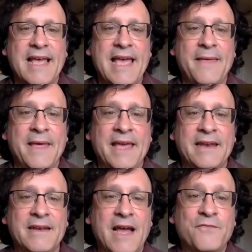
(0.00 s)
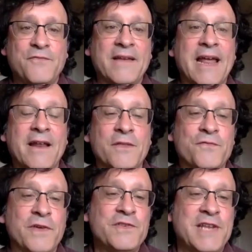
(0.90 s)
And then I found out in the
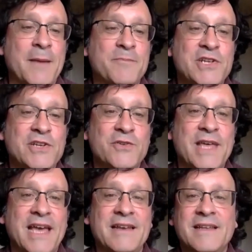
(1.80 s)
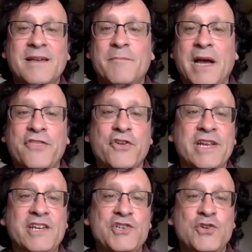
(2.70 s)
fifth step too, that my
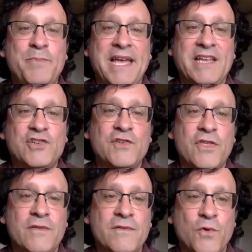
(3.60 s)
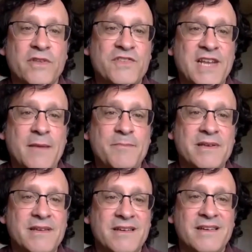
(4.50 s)
32-page fourth step,
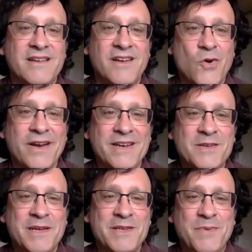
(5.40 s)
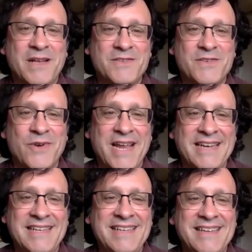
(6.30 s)
according to my sponsor,
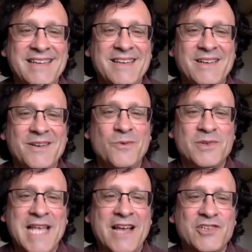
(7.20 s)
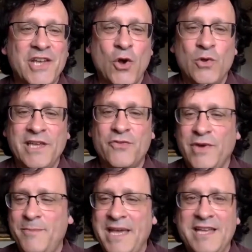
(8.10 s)
Randy, was actually only
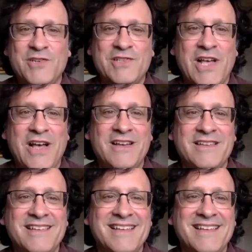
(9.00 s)
3 pages long.